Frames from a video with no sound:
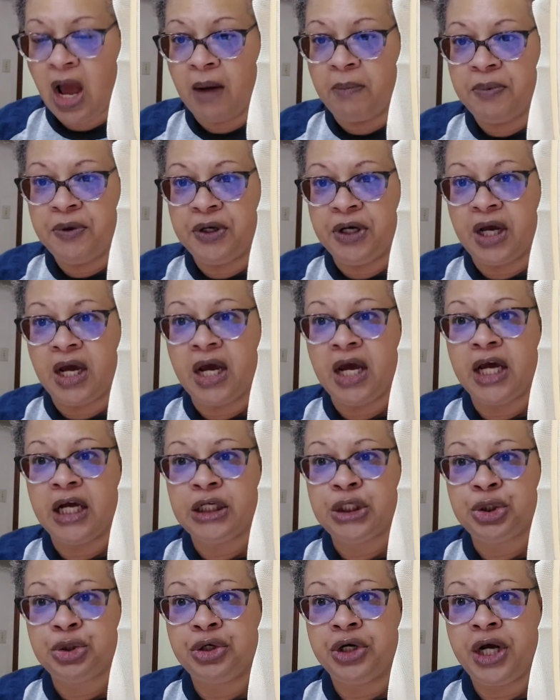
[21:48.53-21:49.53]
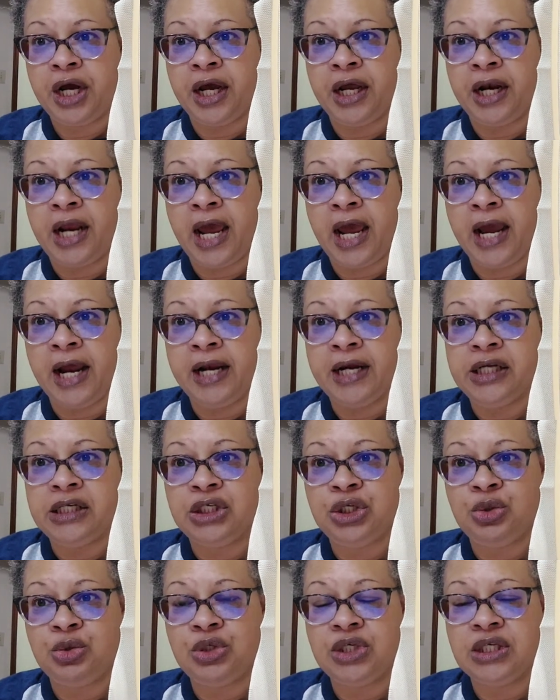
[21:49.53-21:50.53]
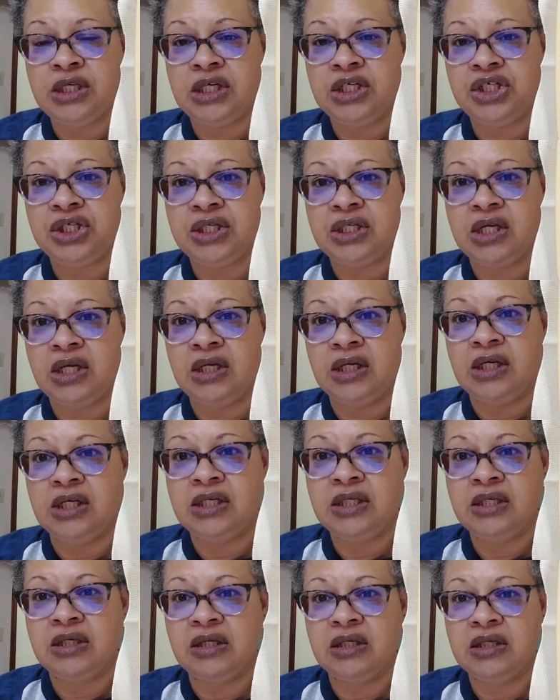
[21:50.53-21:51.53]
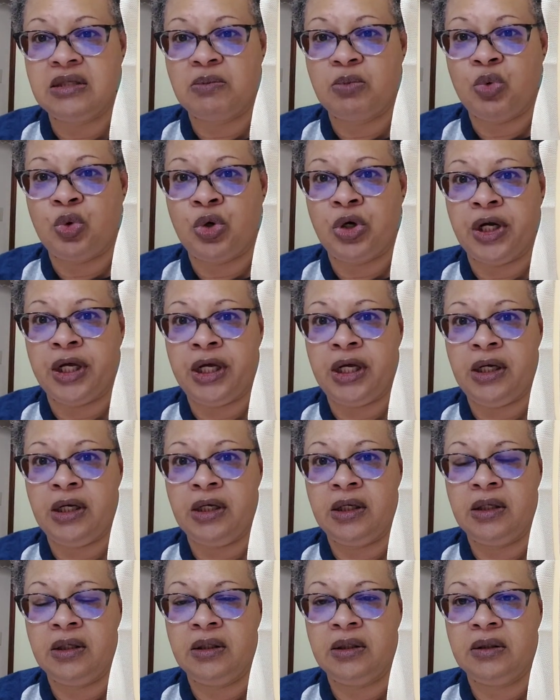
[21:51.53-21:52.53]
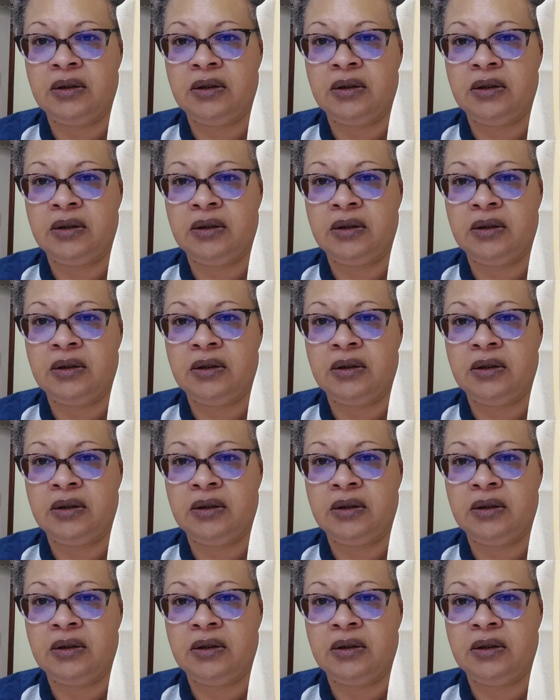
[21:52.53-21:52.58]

I put 182 stitches in this this morning.